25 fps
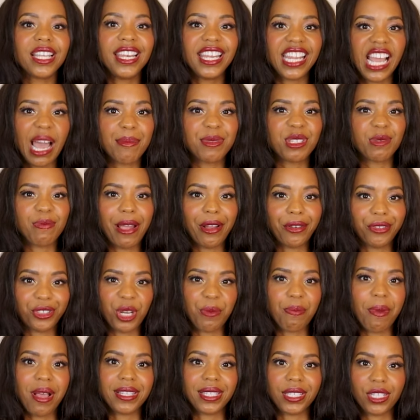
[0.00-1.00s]
leading up to my
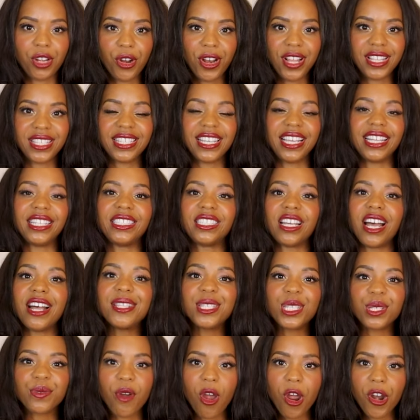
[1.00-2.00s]
trip, I started seeing
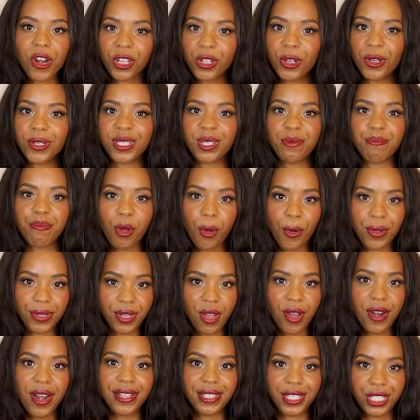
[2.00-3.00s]
tons of articles and
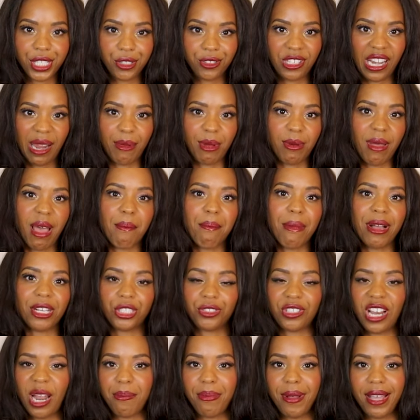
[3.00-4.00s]
posts on Instagram about
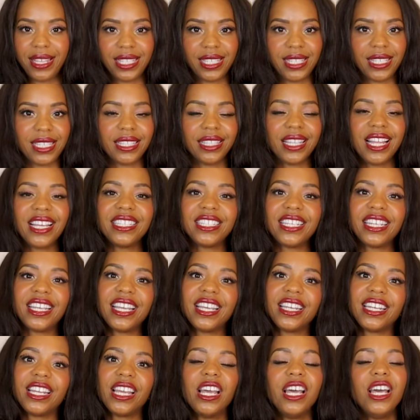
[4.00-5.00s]
must-try places in
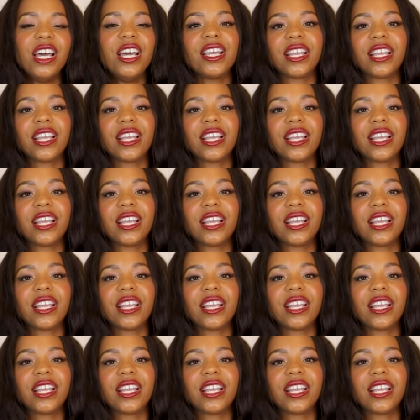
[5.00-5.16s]
London,